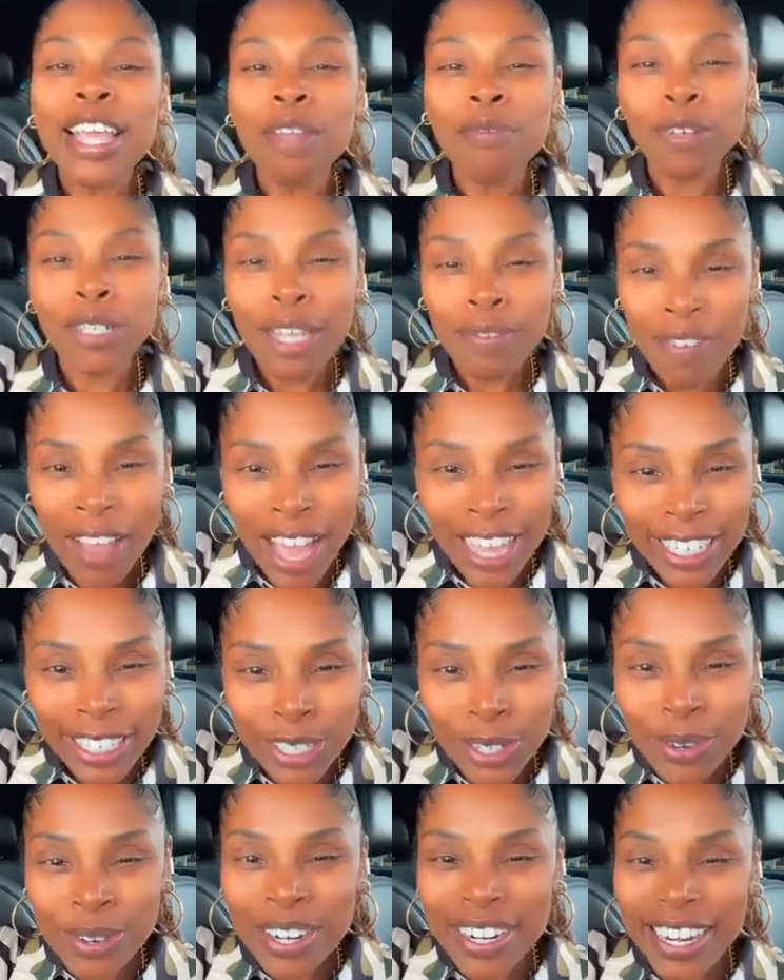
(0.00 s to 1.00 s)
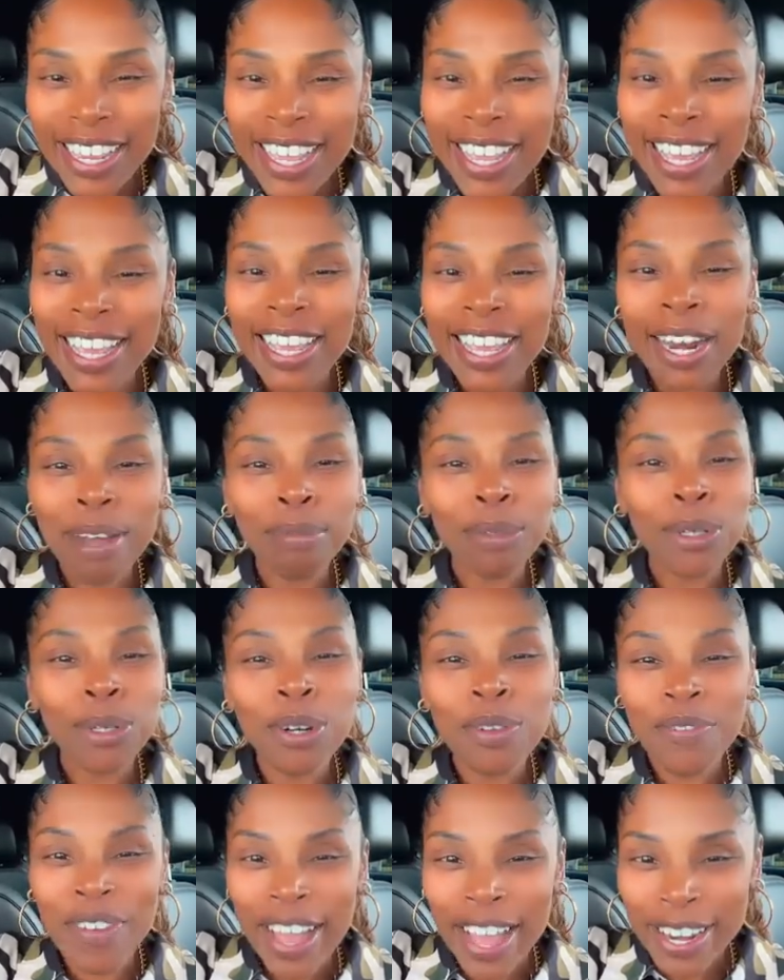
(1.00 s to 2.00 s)
Thank you for divinely tuning in. I'm
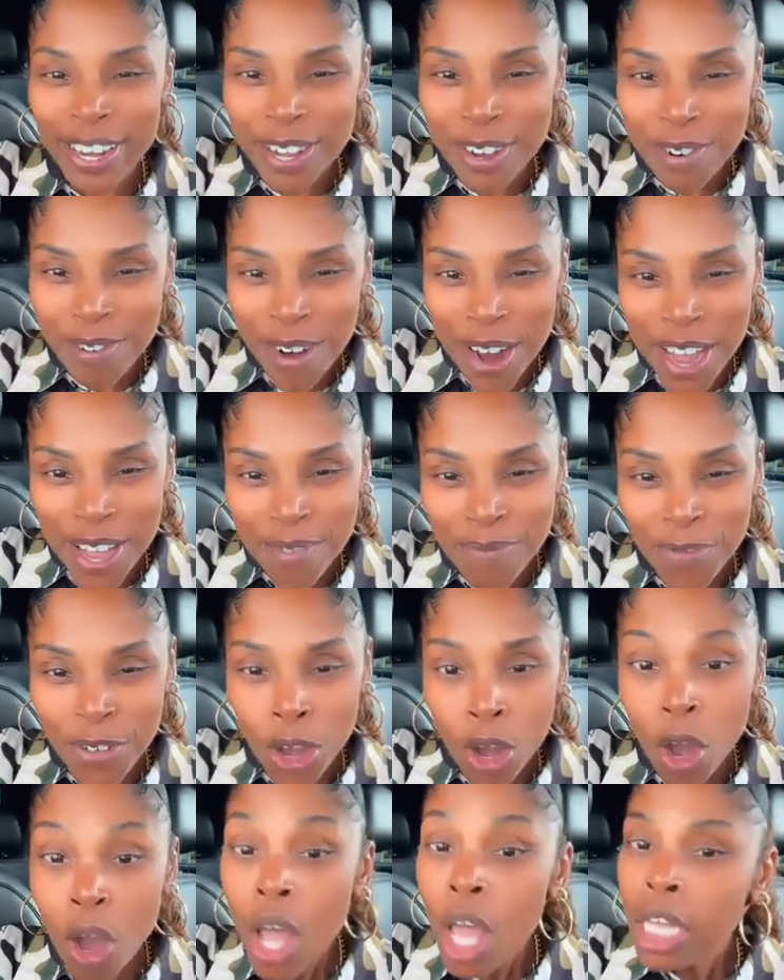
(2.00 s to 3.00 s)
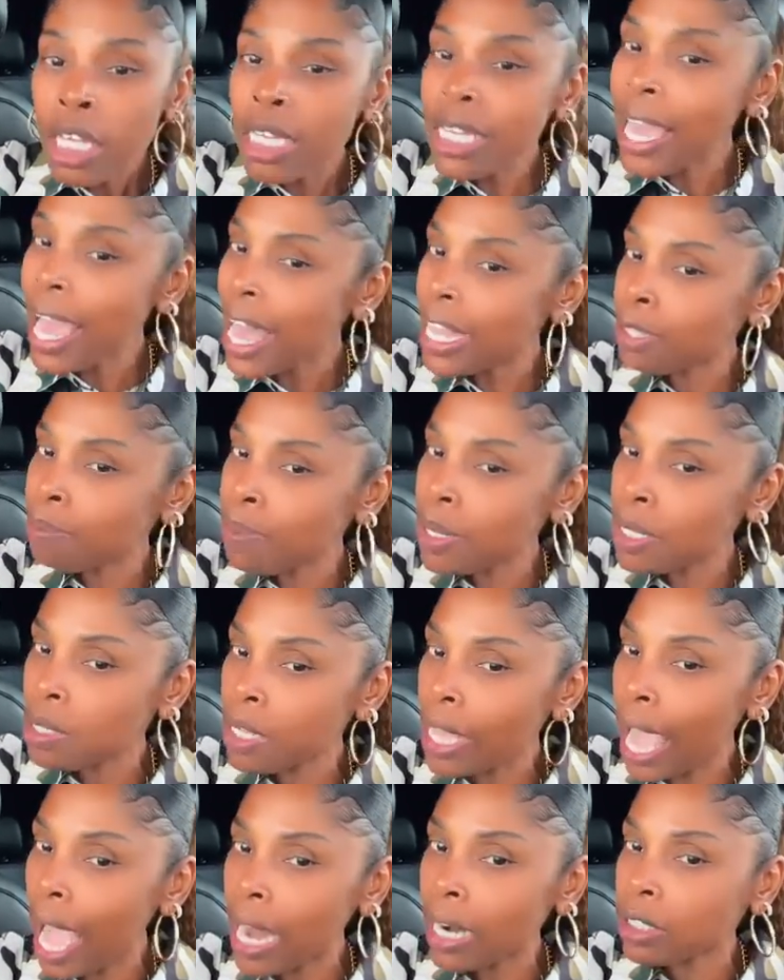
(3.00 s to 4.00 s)
so divinely grateful. Yes,
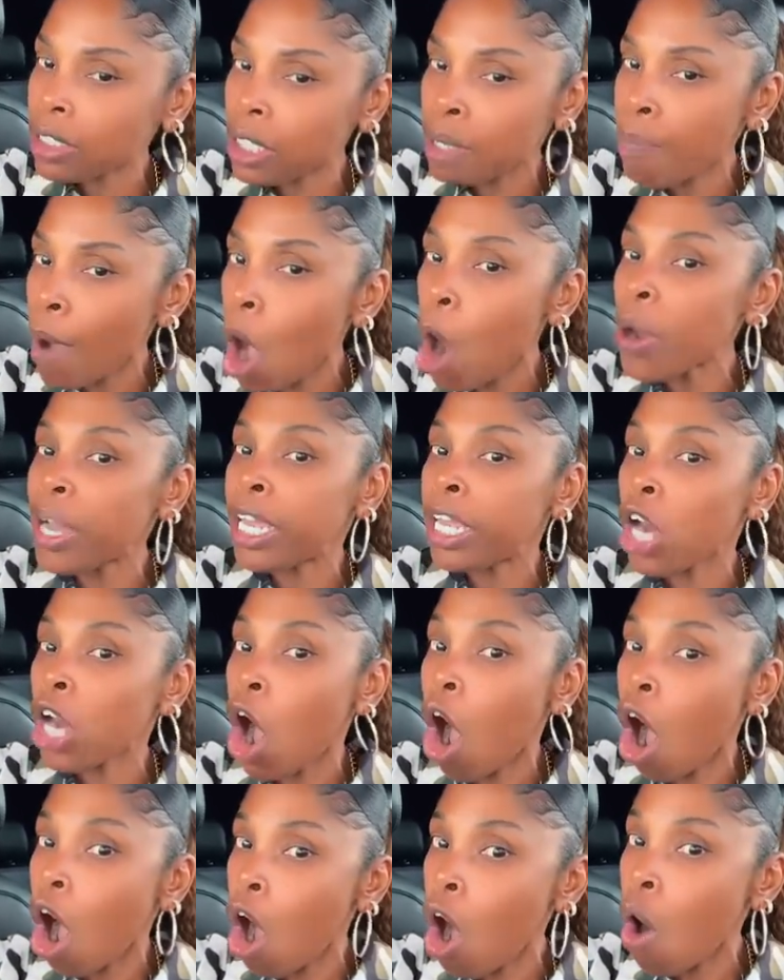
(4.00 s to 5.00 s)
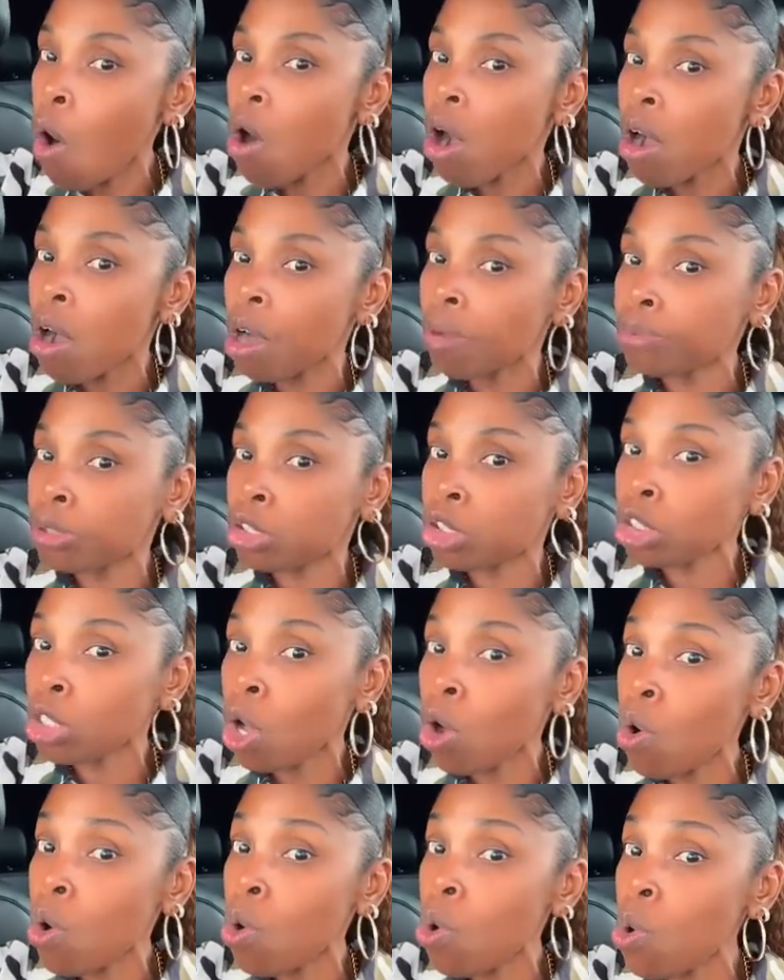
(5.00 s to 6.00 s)
Miss Galaxy bought it all up.
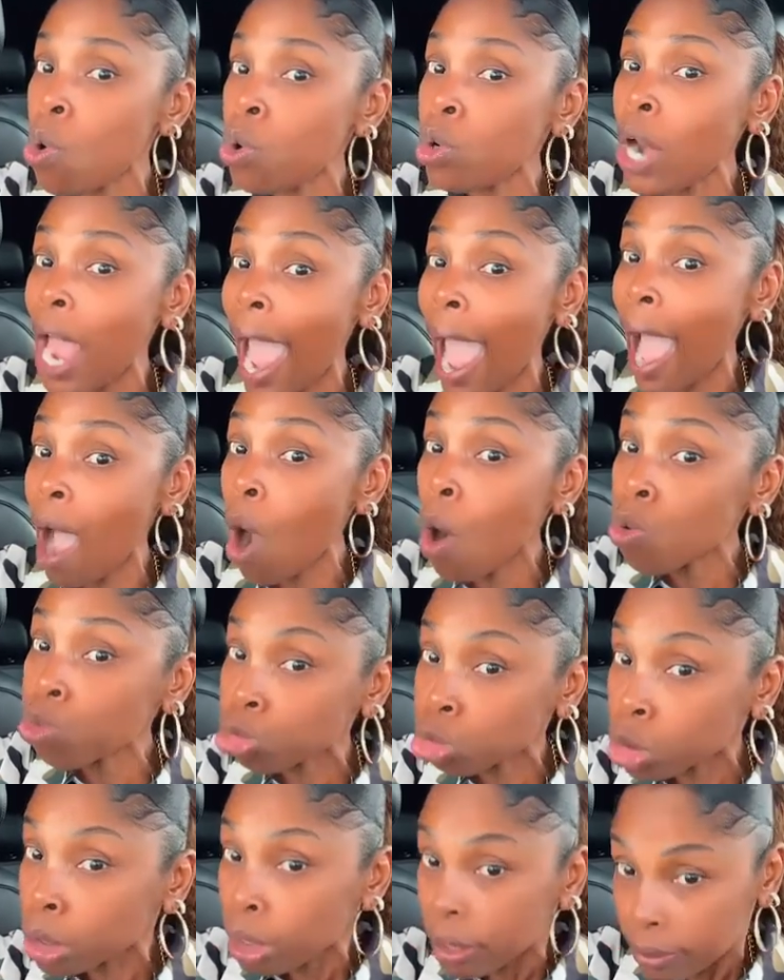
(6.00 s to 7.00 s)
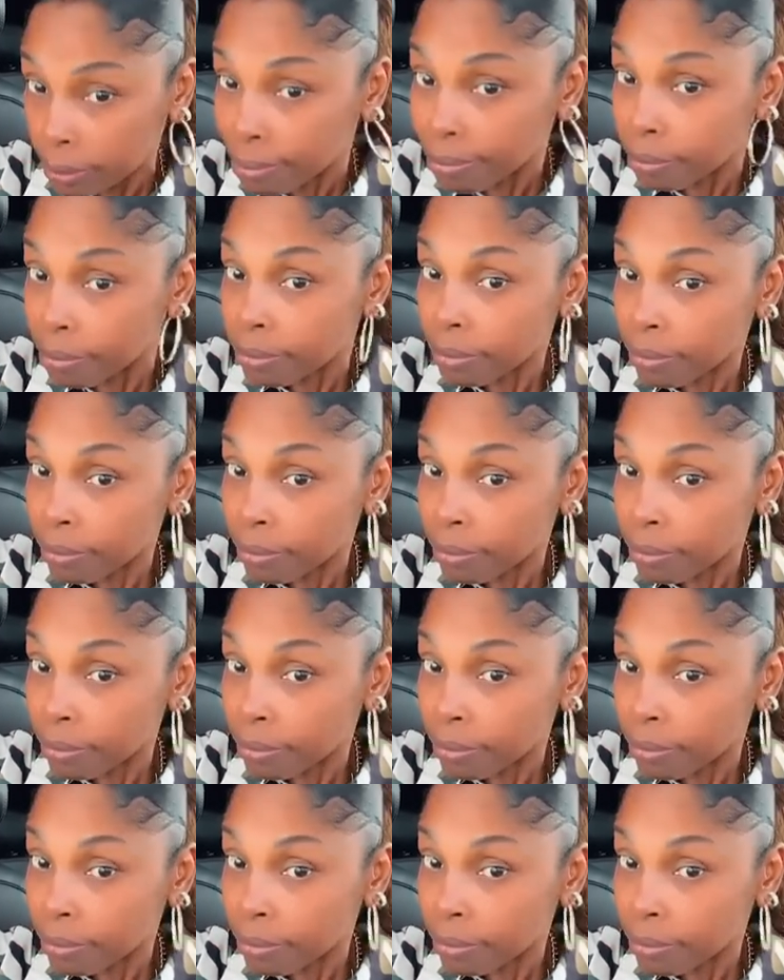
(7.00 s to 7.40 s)
Sold out.